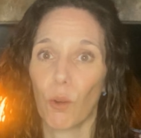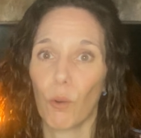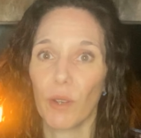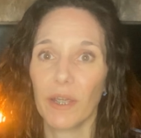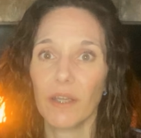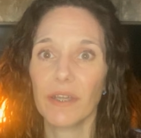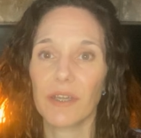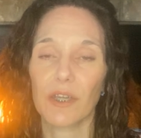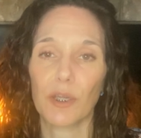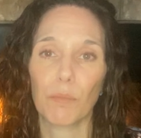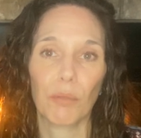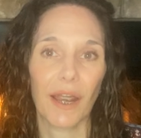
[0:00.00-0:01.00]
Oil is a
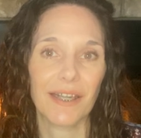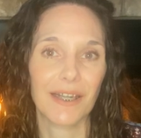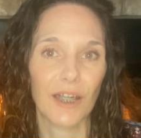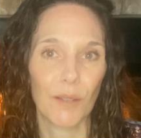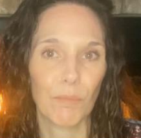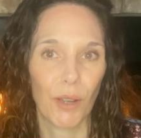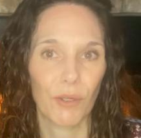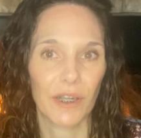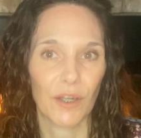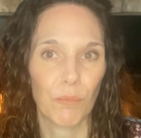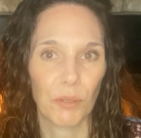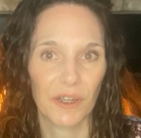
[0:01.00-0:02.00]
surprising
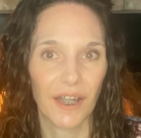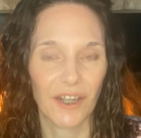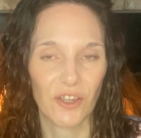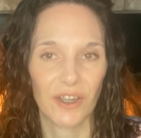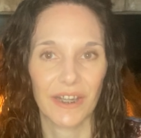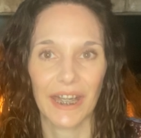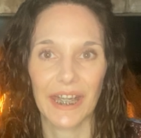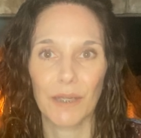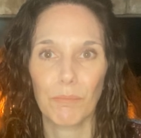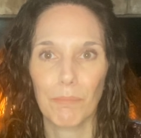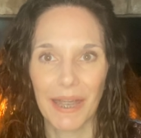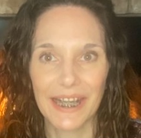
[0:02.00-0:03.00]
component of production
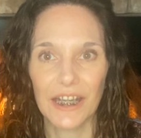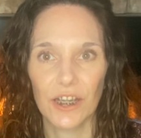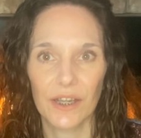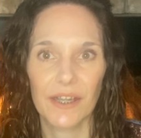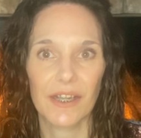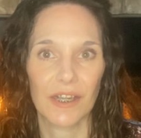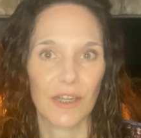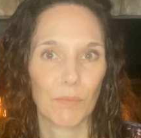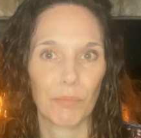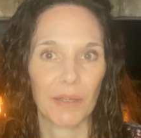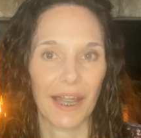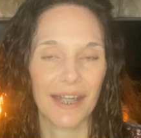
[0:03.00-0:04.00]
in many goods and
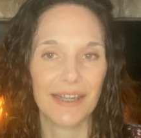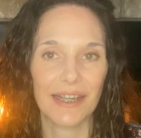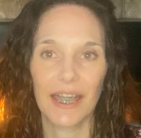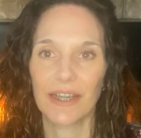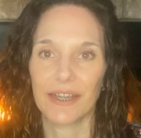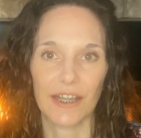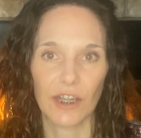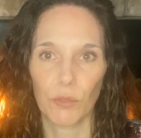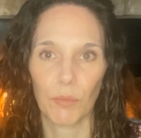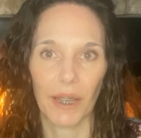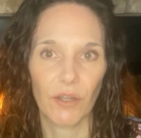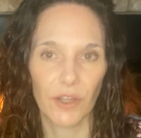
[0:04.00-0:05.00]
supplies that
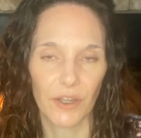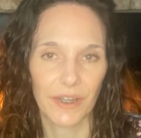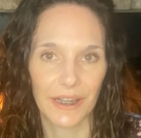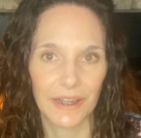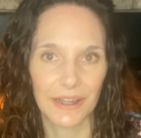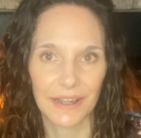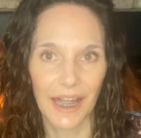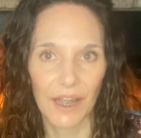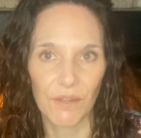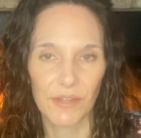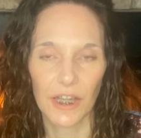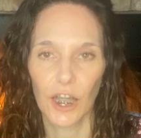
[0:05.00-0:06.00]
surround our daily
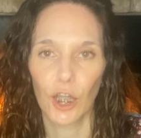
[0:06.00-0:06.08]
lives.